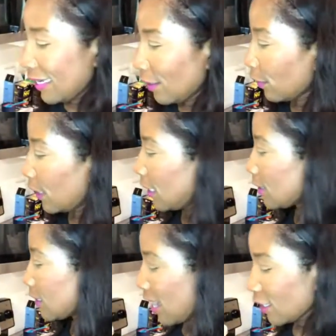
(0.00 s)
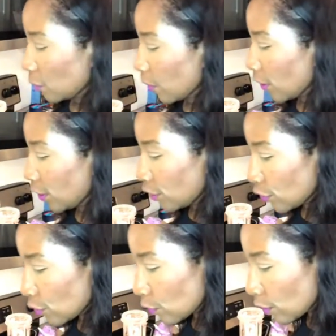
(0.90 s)
ingredients as per
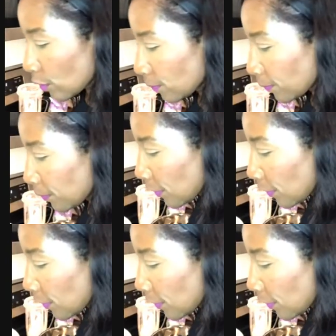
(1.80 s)
usual.